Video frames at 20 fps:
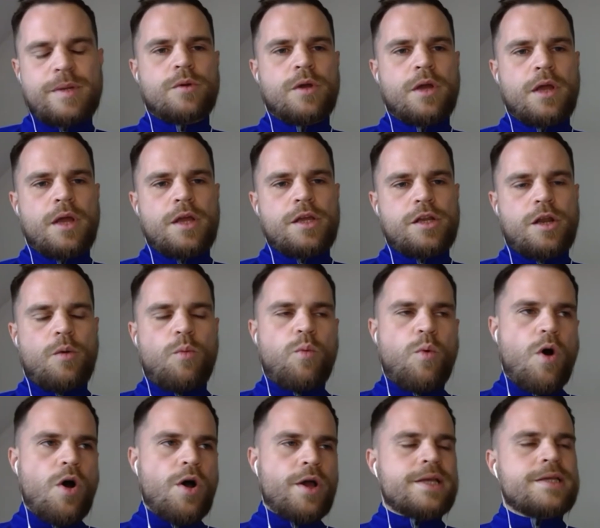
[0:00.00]
You know,
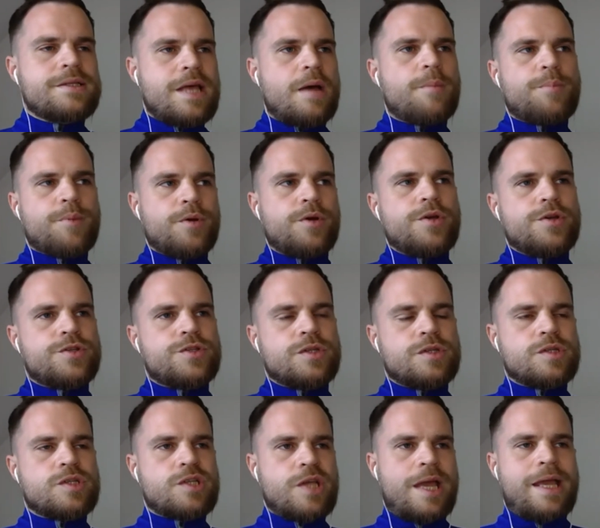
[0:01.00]
why is that
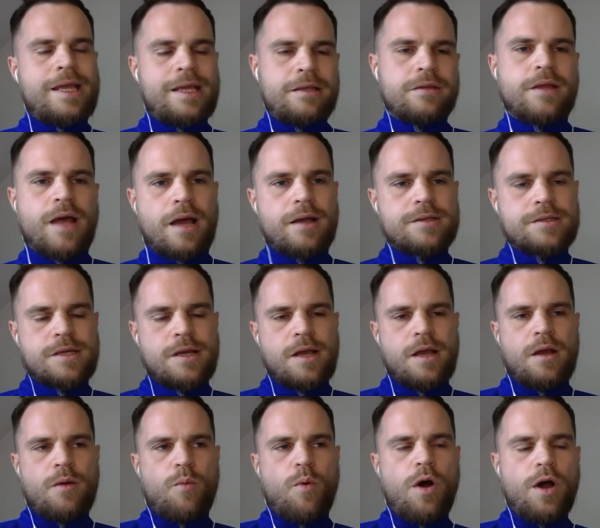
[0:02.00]
person saying that?
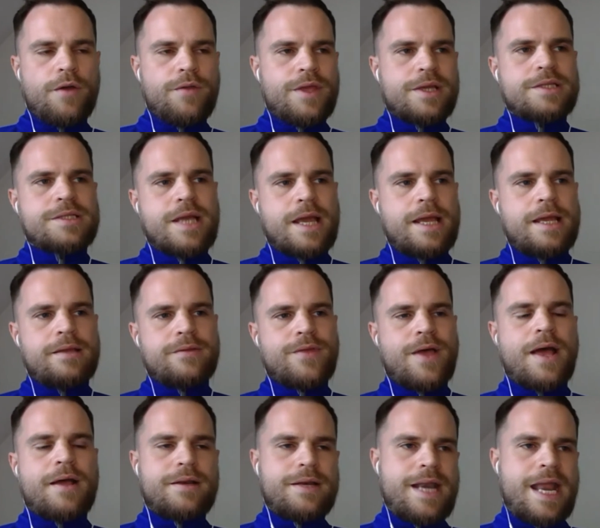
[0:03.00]
Why are they saying
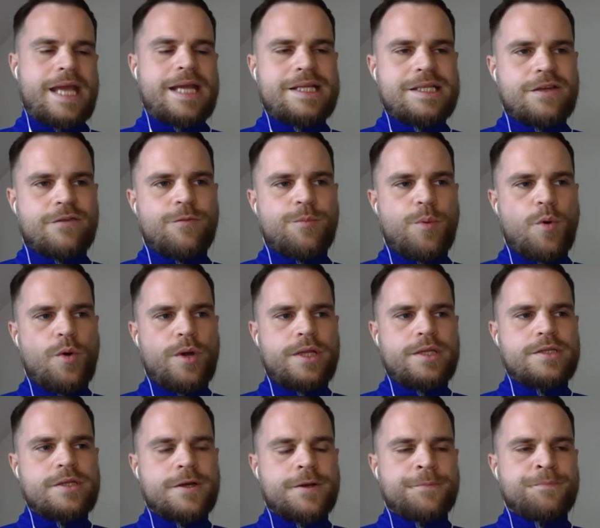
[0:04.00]
that negative
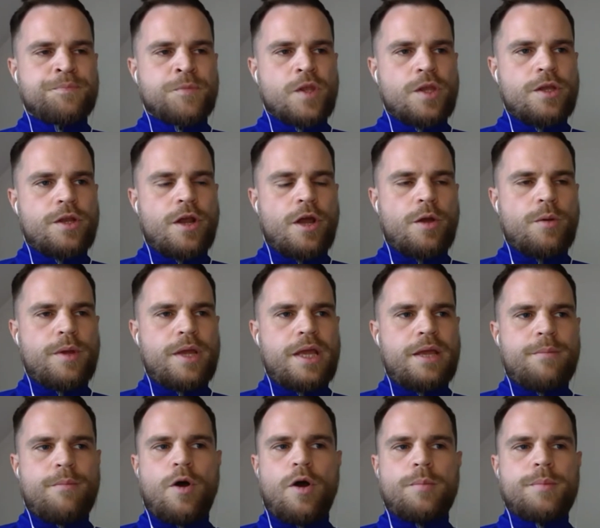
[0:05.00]
point? You know,
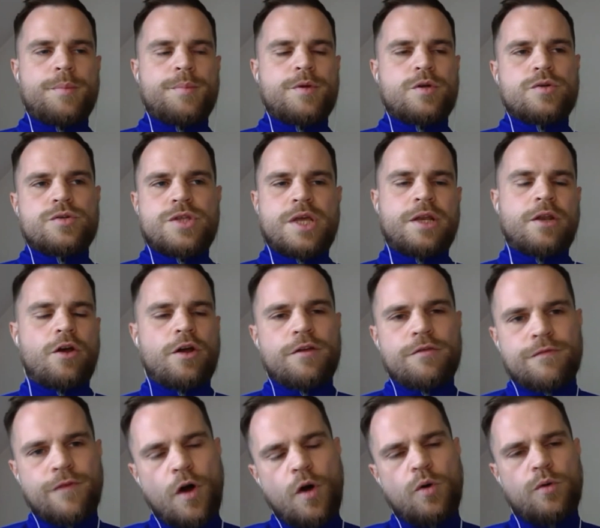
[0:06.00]
it might be because they're not
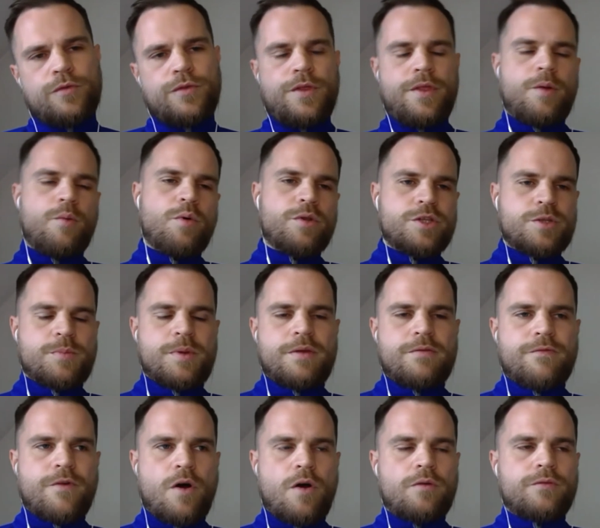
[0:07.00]
involved and they want to be
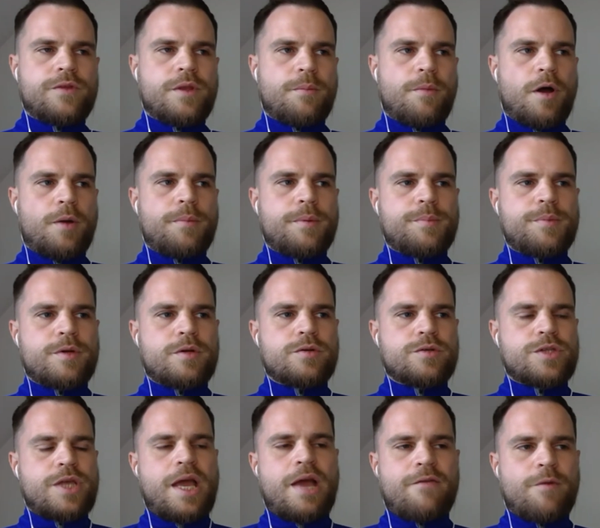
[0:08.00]
involved. It might be
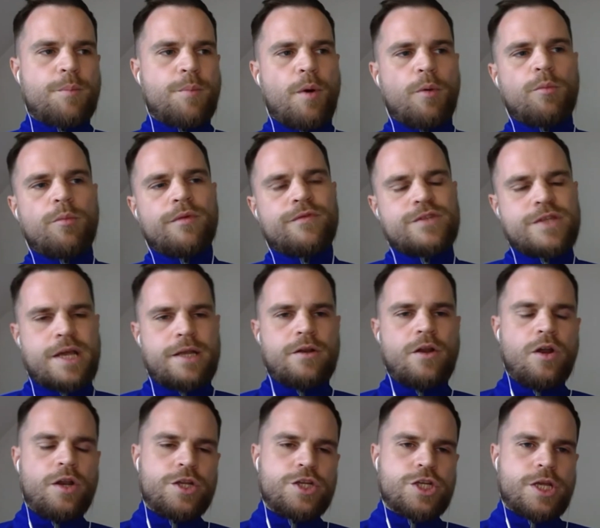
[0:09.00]
because they have a problem with
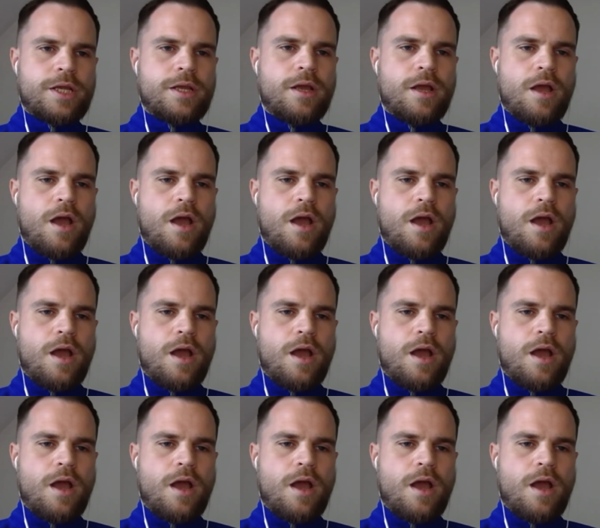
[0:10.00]
technology.